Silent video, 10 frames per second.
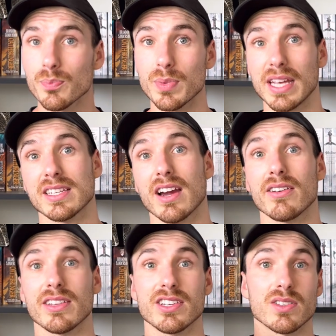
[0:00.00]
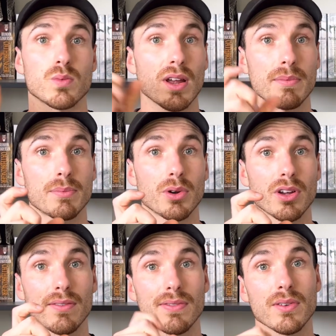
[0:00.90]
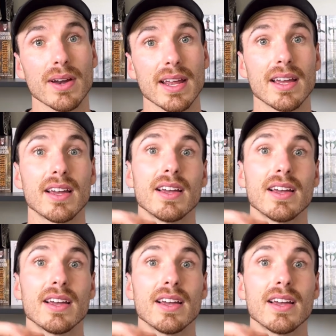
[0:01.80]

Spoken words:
but it's currently just 1 book of 3.